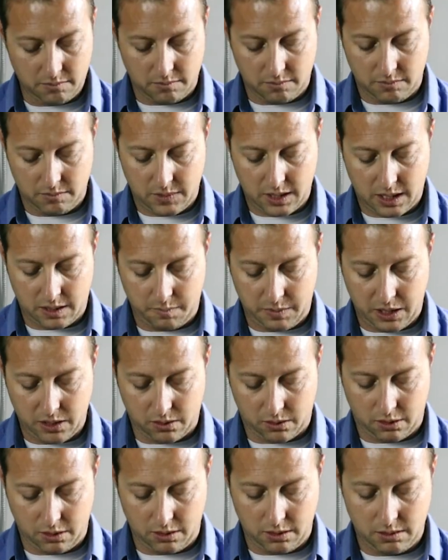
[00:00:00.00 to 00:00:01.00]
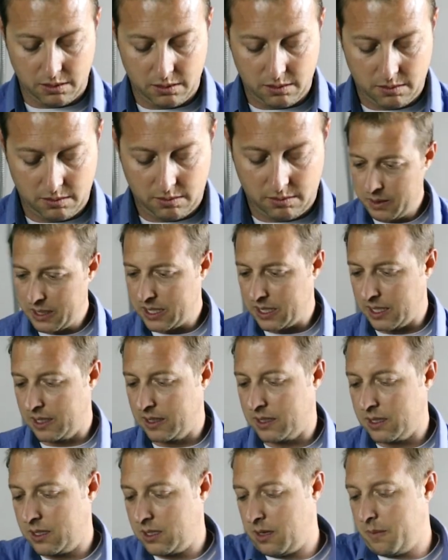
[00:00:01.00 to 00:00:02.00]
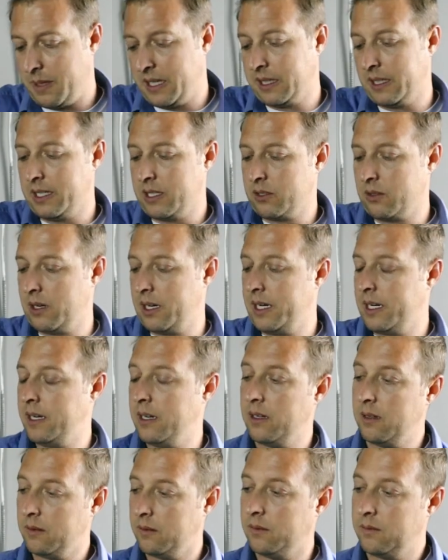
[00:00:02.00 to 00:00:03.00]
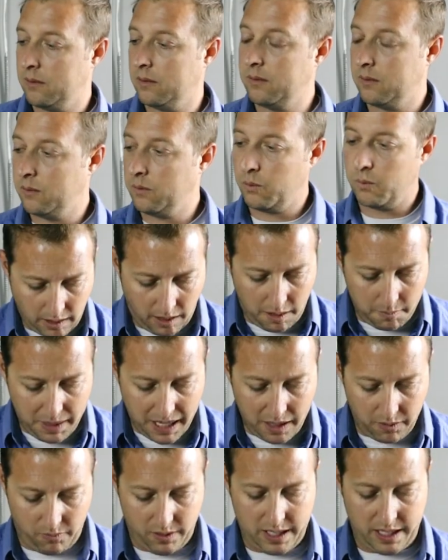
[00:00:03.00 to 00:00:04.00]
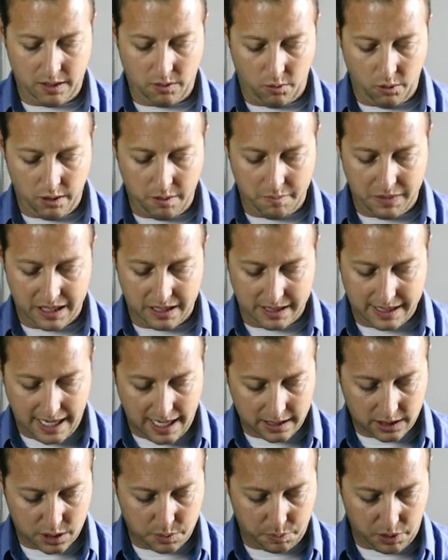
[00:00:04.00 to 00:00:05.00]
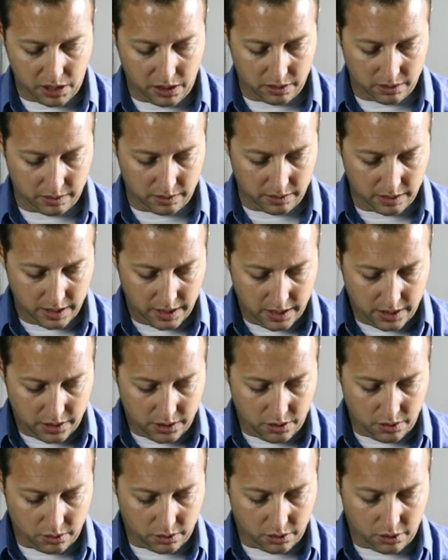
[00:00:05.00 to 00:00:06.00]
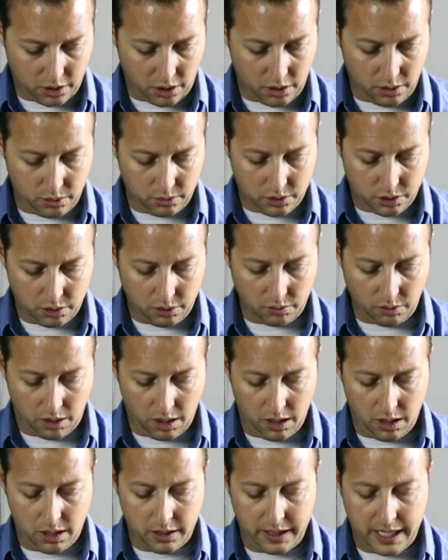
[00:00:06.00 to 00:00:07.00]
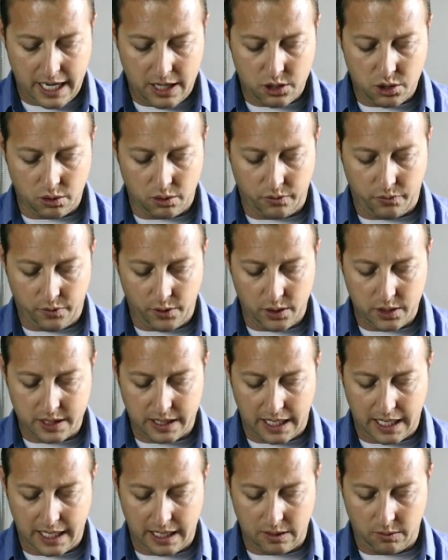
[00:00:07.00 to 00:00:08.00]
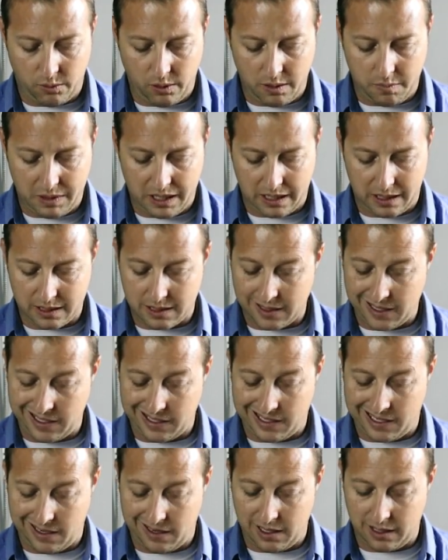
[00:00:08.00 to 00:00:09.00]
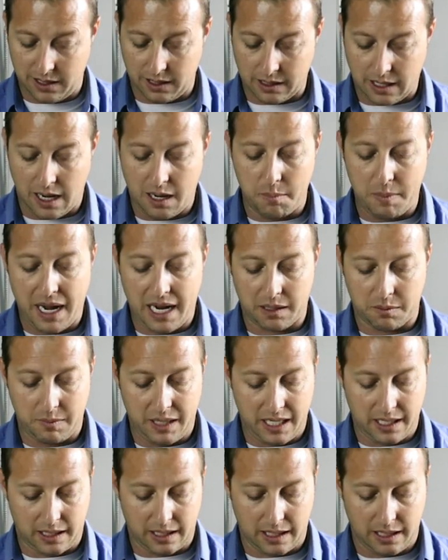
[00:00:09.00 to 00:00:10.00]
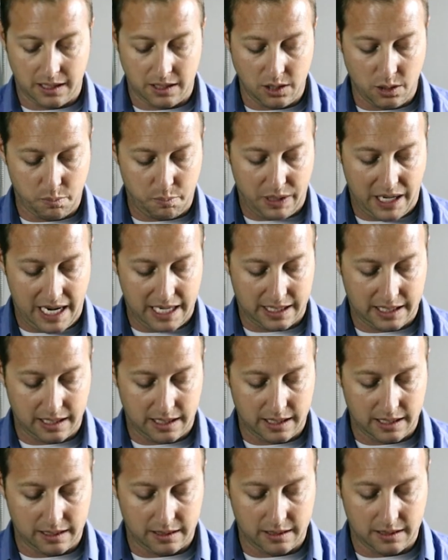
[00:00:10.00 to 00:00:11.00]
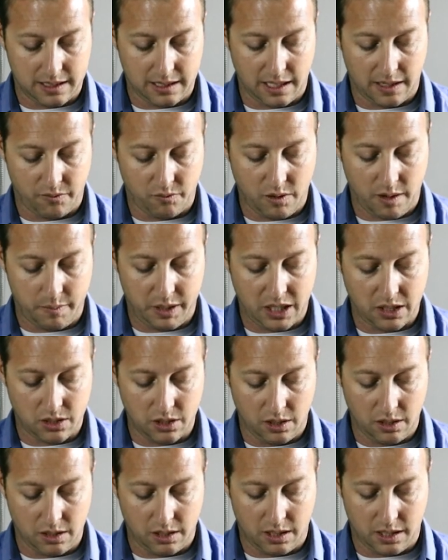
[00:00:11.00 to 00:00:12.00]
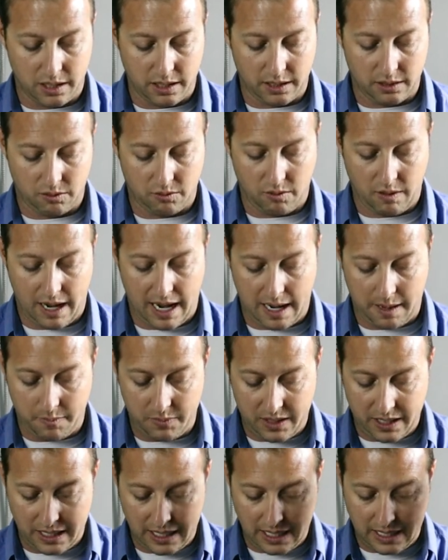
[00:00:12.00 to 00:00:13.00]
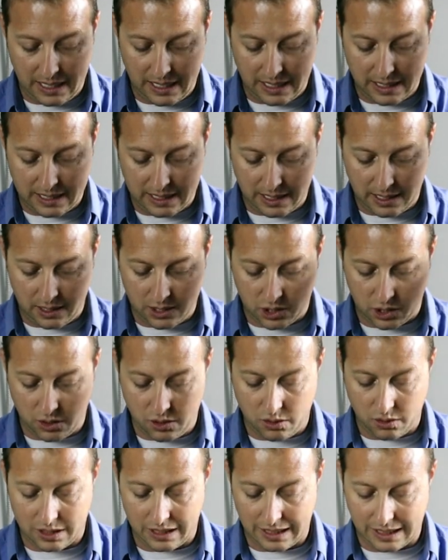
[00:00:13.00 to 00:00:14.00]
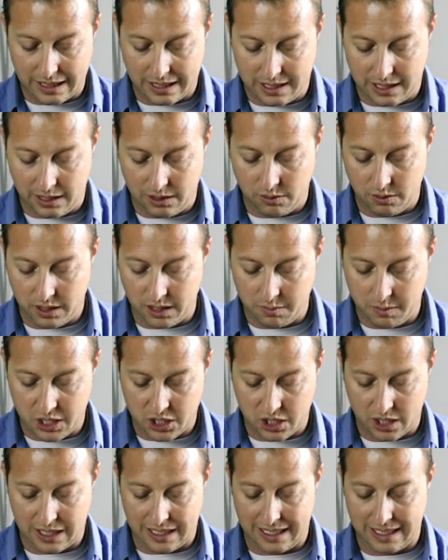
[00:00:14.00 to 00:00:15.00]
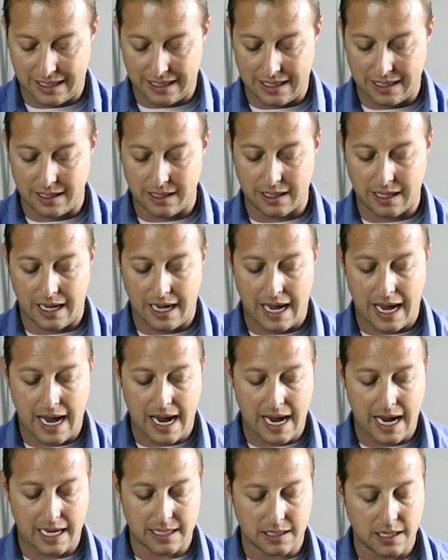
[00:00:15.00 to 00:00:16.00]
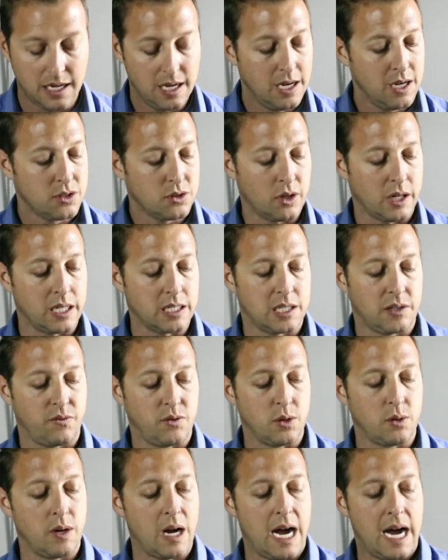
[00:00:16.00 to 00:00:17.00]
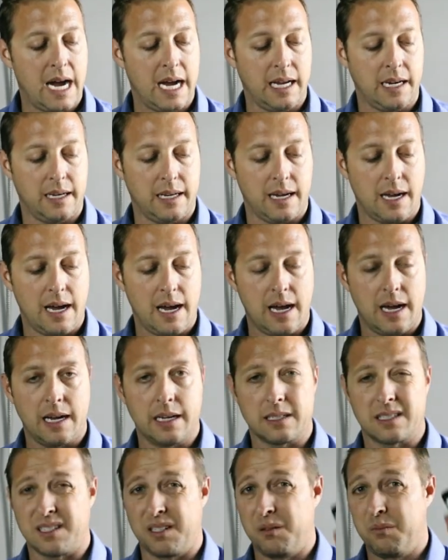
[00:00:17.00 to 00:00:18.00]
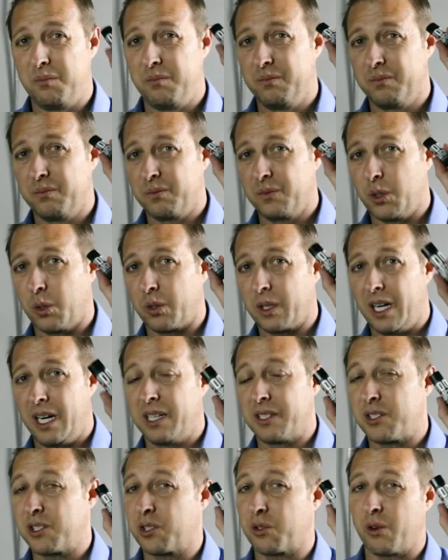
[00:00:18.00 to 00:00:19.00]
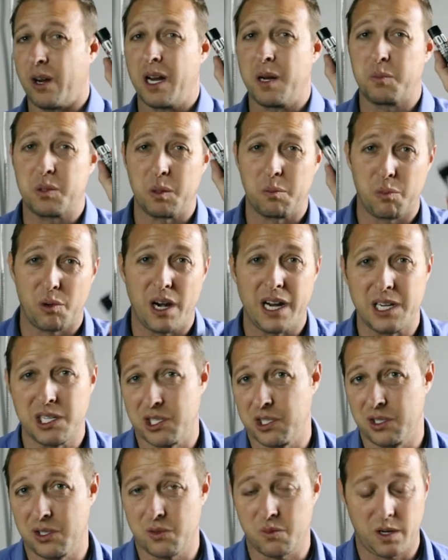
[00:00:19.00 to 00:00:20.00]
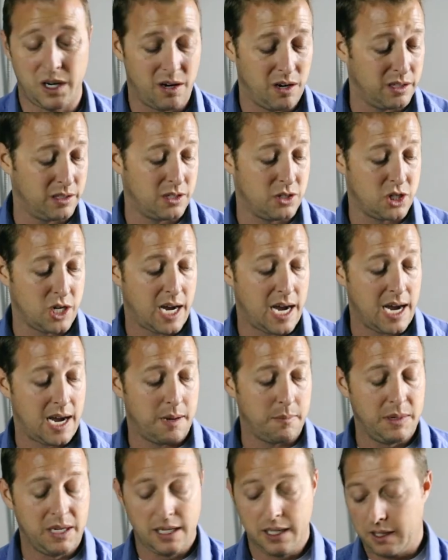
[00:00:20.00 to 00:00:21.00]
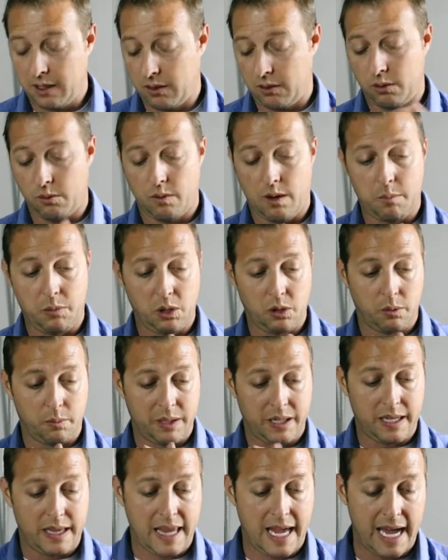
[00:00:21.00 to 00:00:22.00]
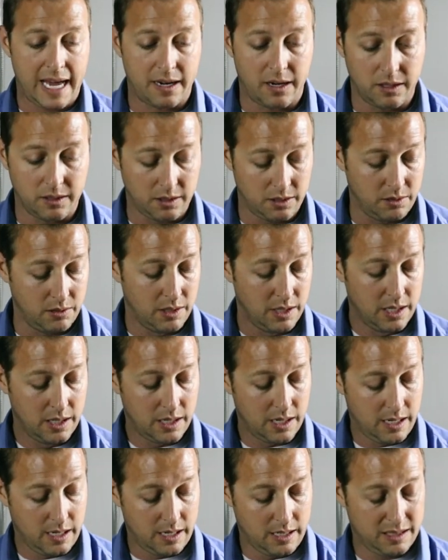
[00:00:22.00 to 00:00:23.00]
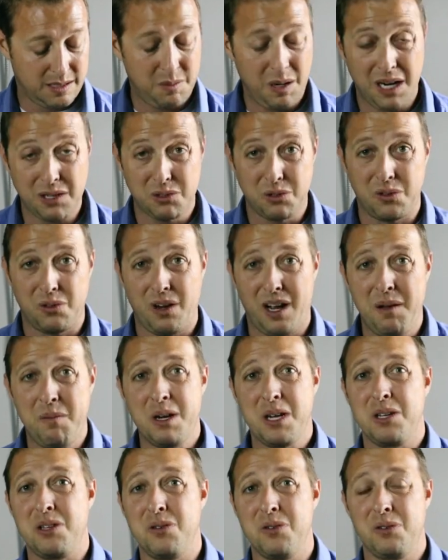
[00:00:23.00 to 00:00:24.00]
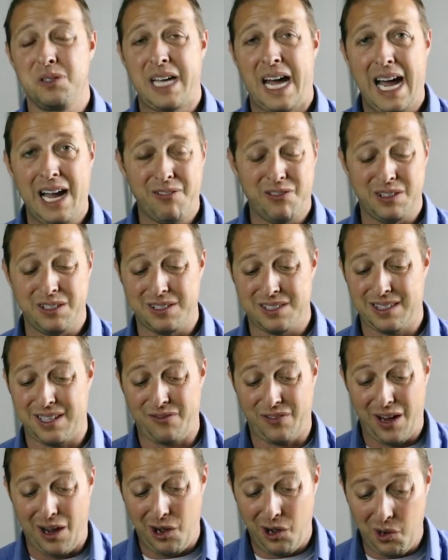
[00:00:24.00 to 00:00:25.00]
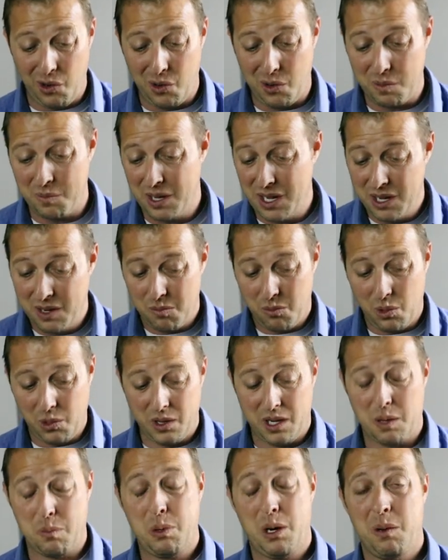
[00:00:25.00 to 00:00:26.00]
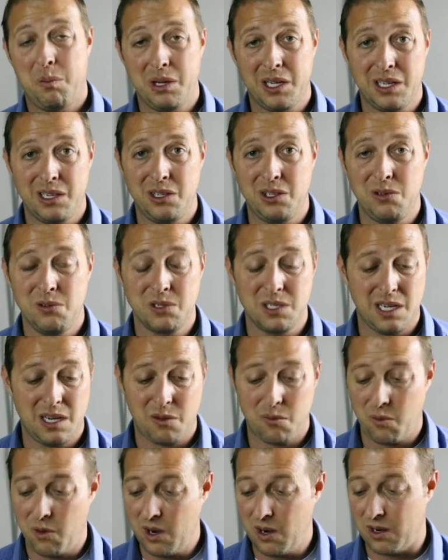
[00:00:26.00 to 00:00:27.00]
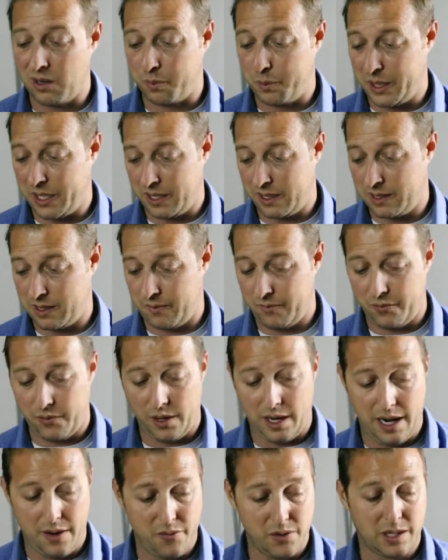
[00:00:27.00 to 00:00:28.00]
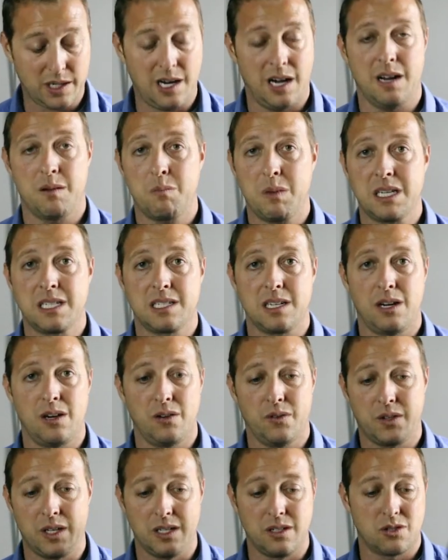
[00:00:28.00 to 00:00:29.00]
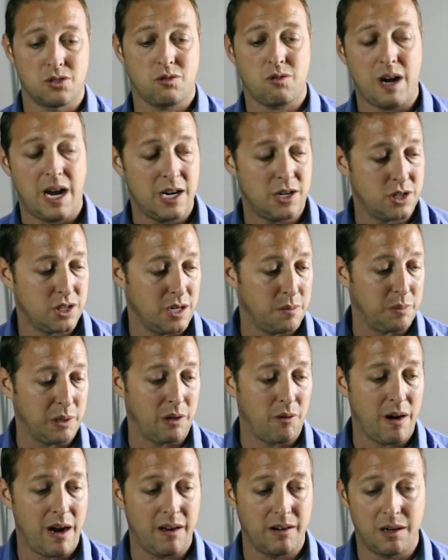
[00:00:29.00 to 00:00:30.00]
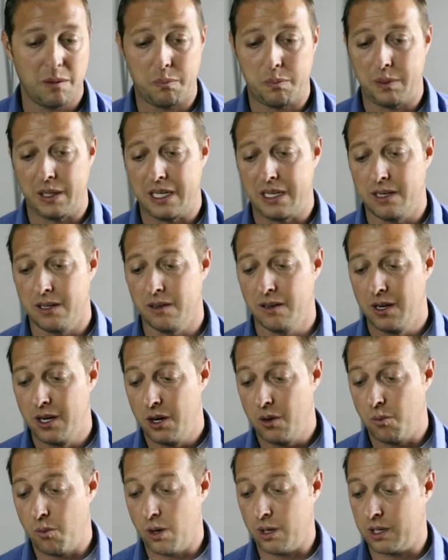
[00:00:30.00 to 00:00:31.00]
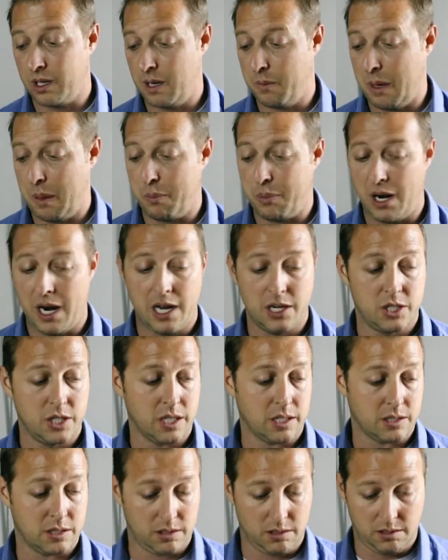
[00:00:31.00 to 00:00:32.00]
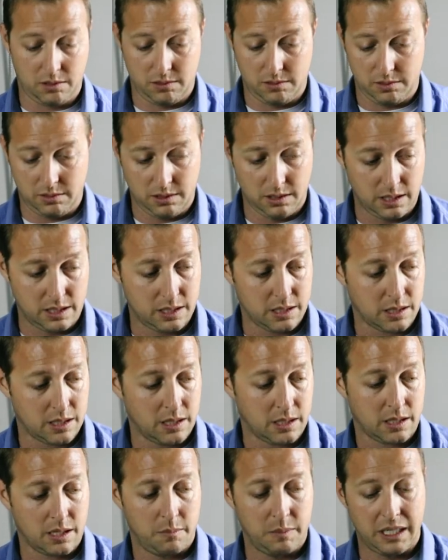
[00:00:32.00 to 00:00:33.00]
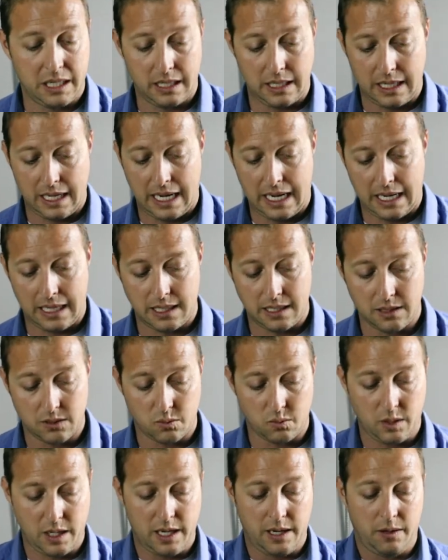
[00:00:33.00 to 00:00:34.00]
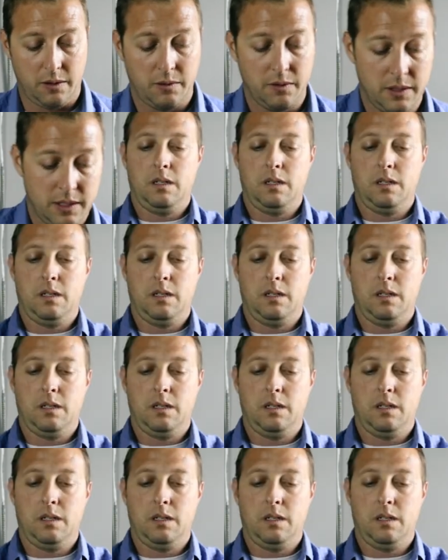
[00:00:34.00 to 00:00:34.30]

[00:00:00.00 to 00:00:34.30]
Hmm, smells good. Let me see, is this on my list right here? Combat Ready Ointment, Doc Spartan. Your go-to all-natural first aid ointment. It's like carrying a combat medic in your pocket. Instead of rubbing dirt on it, grab the E D C so you can continue on the mission and kick ass. So I guess if you got uh, some little cuts, scrapes, abrasions while you're on the job, you know, rub a little bit of that on you. Uh, to be honest with you, I'm gonna use half of this stuff at home more than I'm probably gonna use it at work because I'm forever cutting myself, getting scratched up and ground up here working on my project. So I think this is gonna come in handy as well.